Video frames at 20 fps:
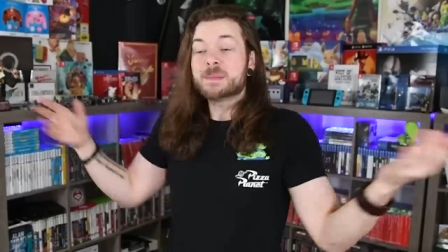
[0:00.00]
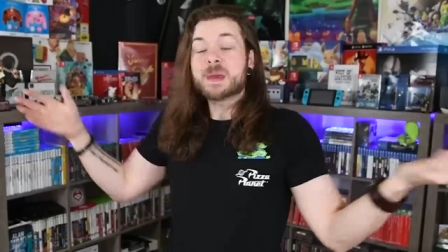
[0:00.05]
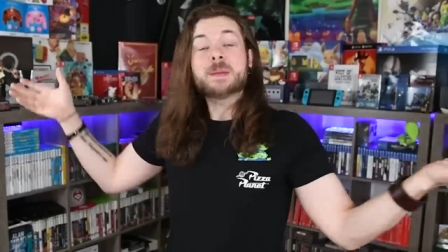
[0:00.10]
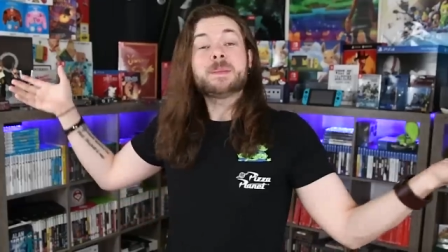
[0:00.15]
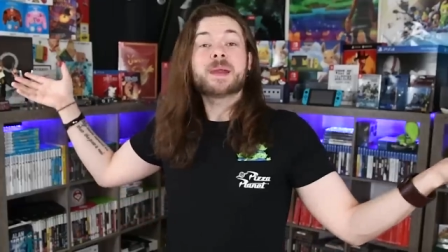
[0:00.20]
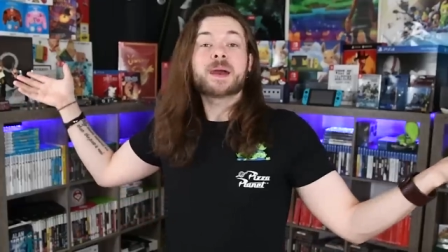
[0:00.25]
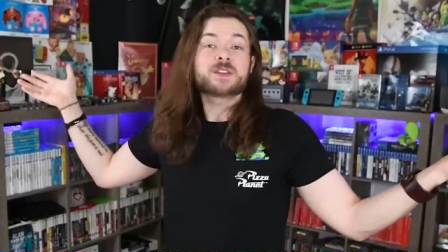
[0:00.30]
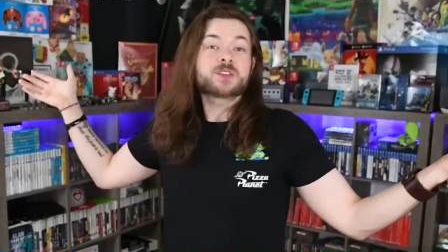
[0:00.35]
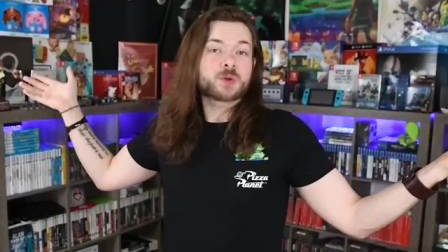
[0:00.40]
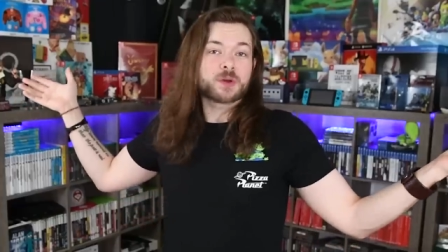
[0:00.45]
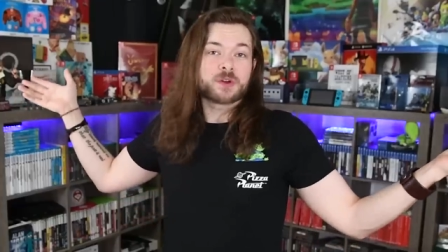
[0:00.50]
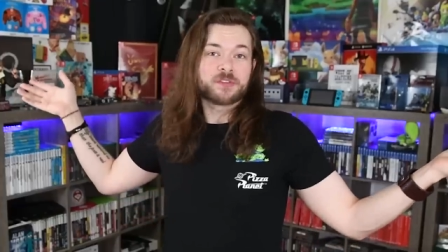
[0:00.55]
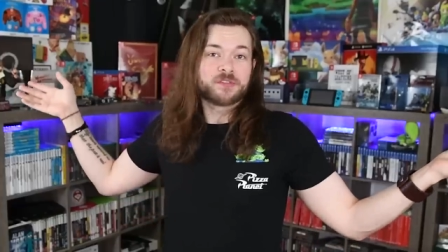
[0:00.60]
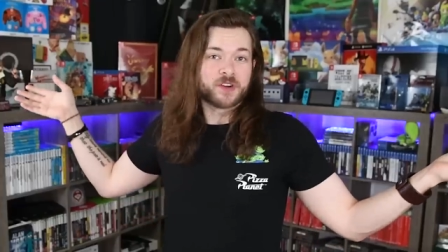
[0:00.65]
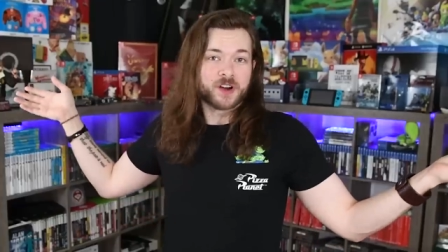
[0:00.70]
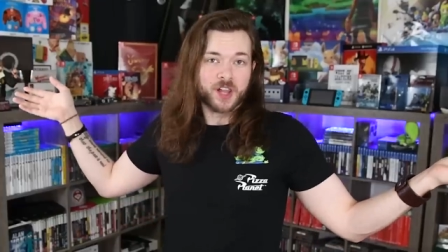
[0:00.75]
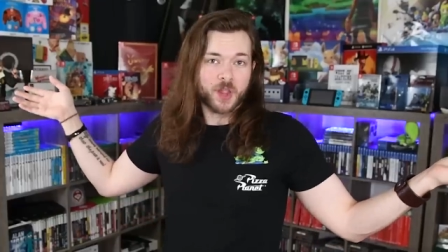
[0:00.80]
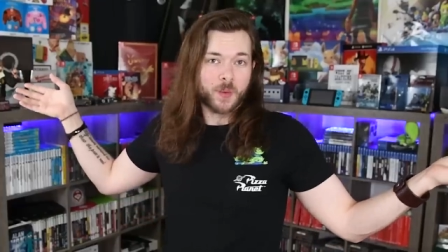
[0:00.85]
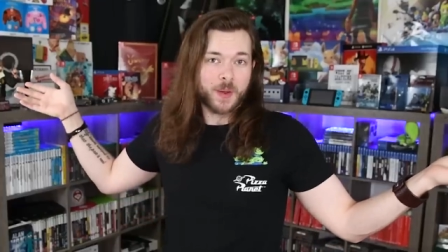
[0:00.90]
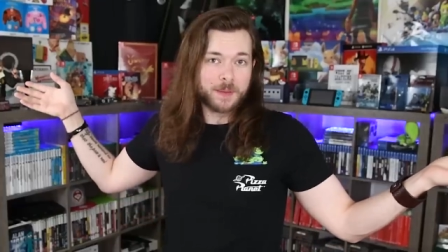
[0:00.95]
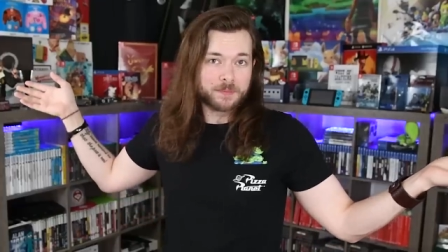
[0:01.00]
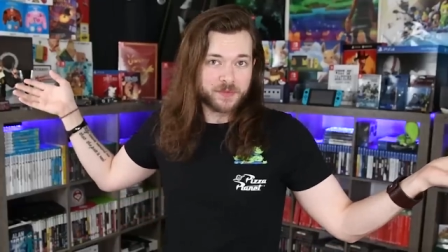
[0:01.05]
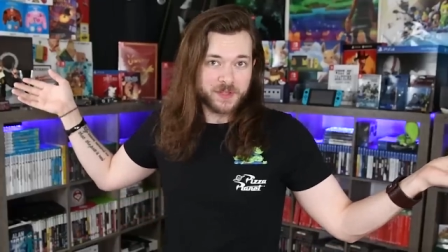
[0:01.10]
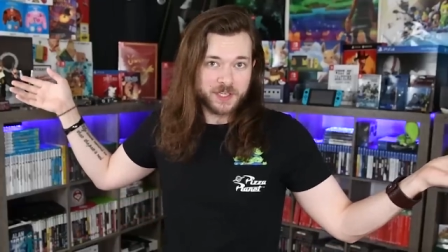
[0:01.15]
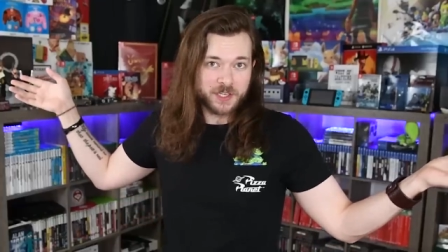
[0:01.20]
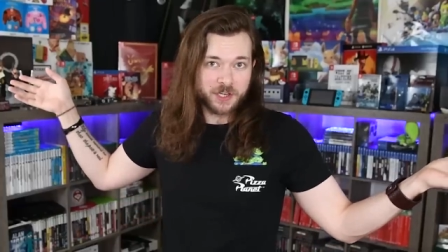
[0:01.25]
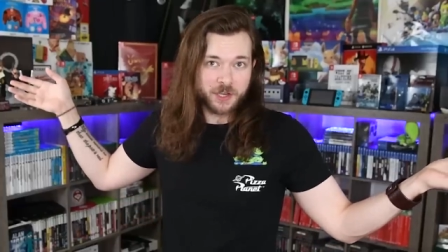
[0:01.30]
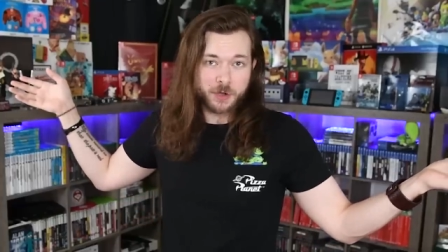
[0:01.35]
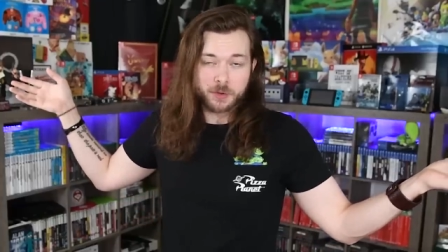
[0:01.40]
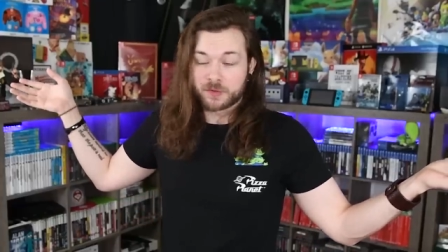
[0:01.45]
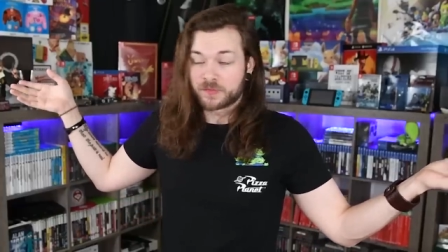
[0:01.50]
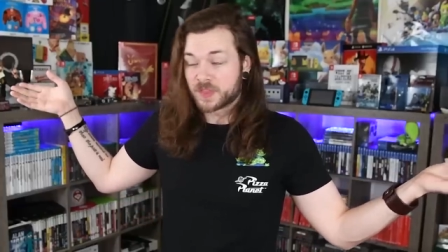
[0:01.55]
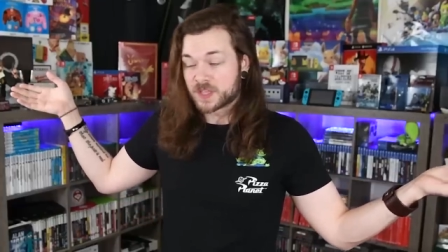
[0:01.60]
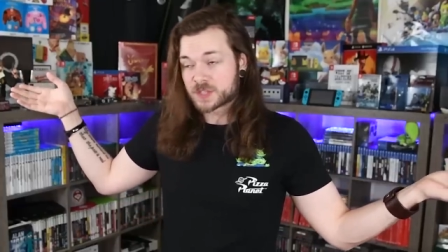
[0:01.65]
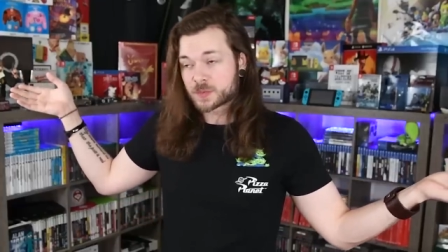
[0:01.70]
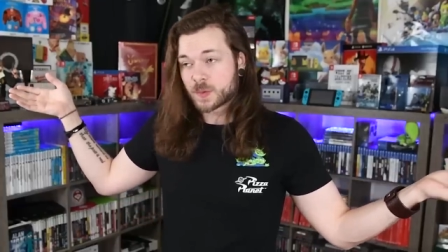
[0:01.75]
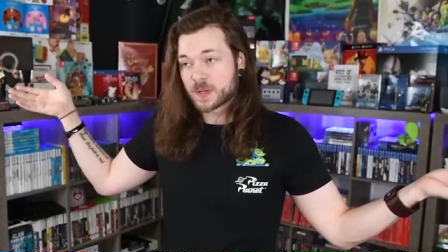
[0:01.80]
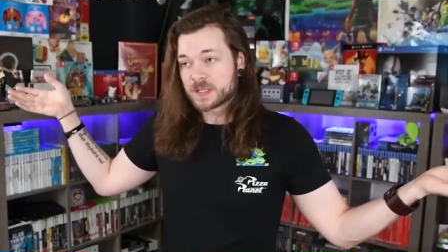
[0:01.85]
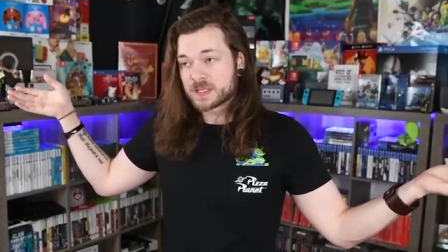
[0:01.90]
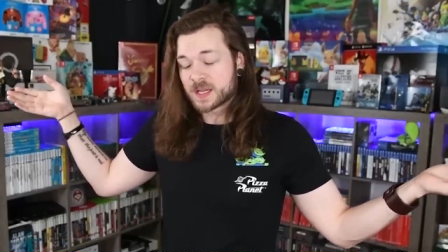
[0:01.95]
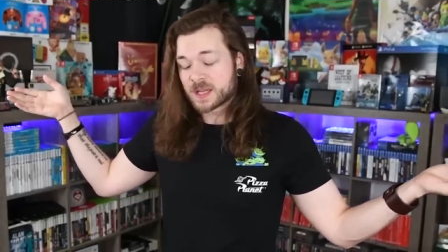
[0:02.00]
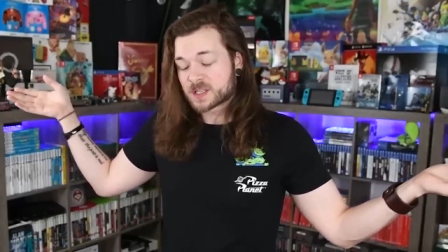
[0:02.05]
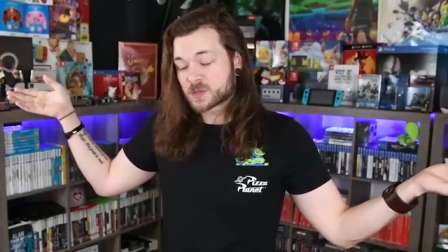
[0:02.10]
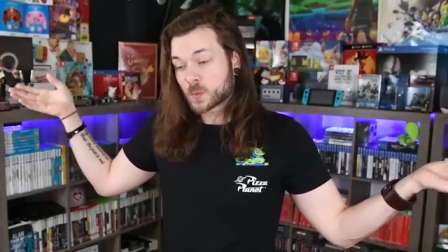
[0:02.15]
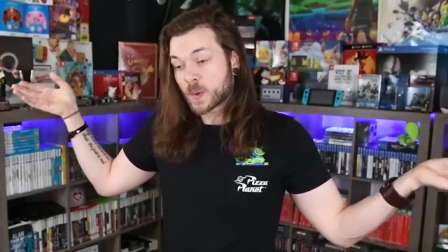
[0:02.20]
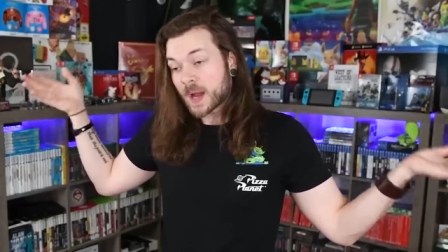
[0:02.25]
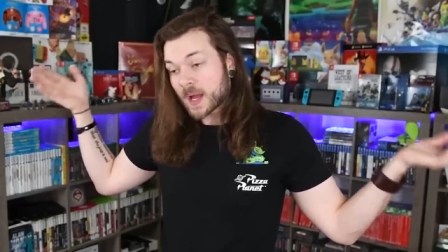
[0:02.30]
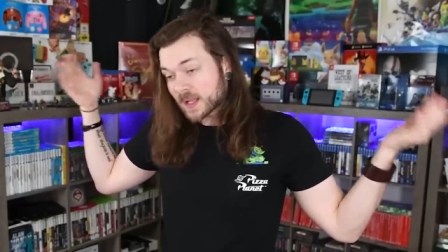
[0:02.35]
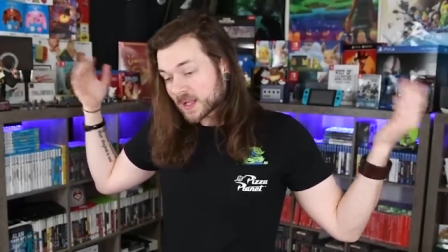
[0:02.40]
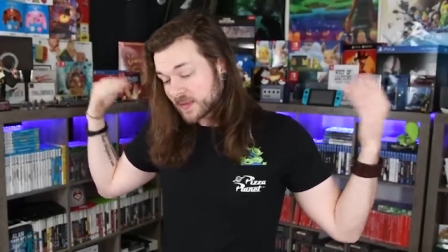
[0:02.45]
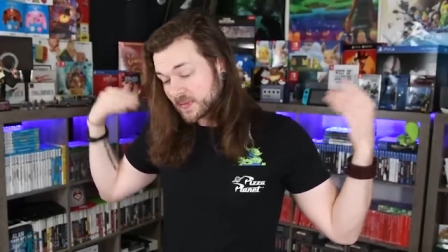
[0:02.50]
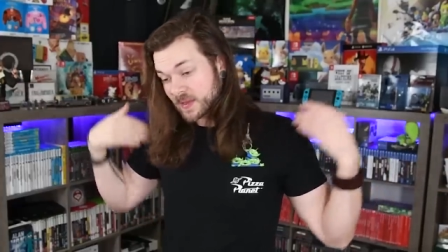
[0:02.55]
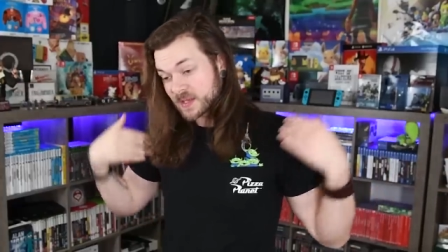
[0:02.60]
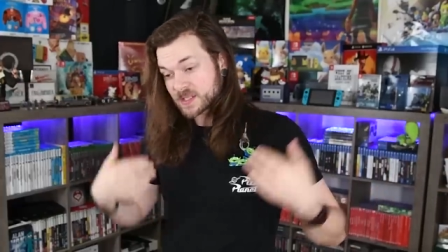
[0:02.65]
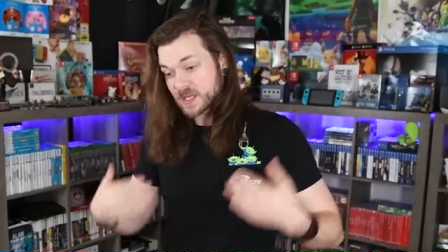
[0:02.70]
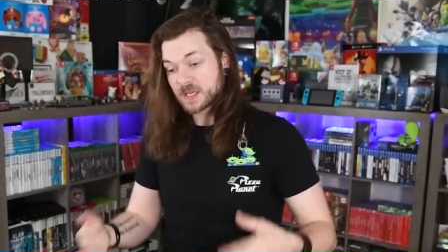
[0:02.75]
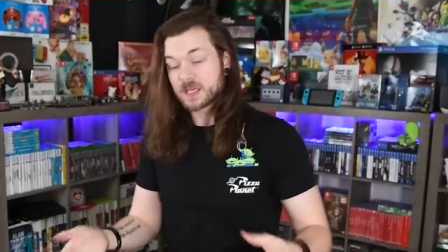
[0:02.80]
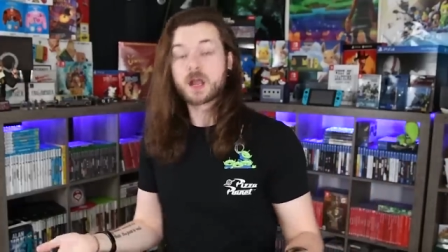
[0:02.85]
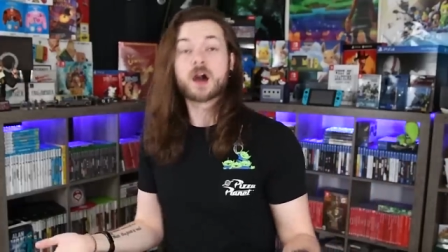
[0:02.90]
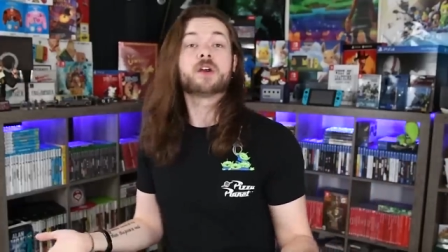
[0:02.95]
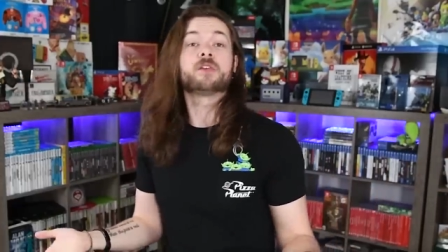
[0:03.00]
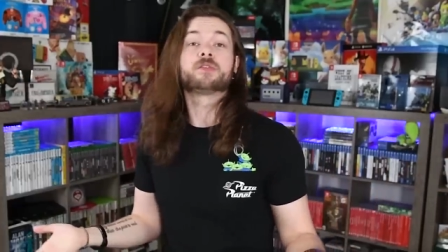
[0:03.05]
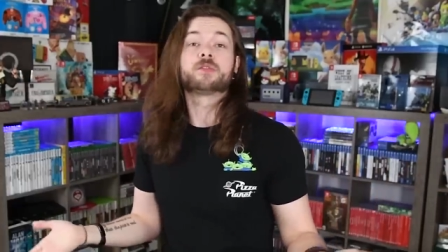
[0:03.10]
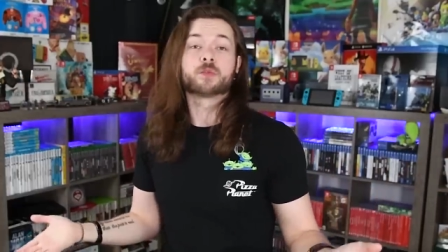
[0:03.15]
maybe I'll do a follow-up video if this one does well and there's enough